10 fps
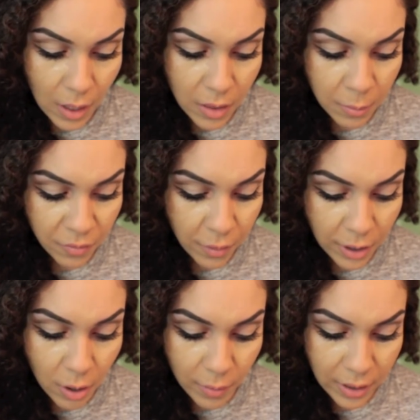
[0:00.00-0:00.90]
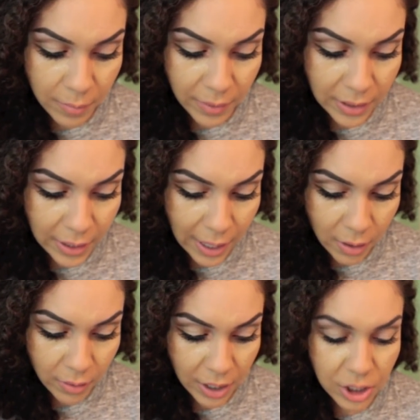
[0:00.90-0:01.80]
And then before I go in and blend it
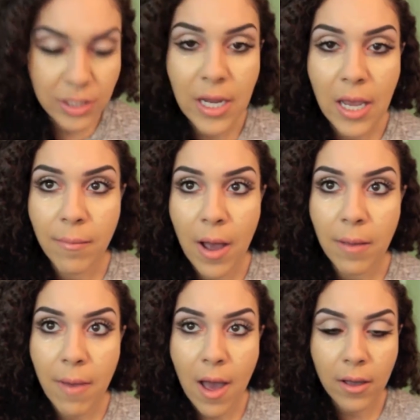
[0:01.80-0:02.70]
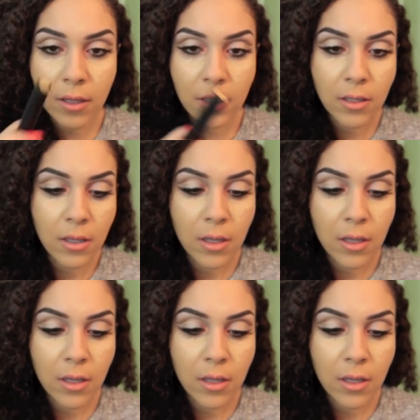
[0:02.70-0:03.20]
out, I just take my MAC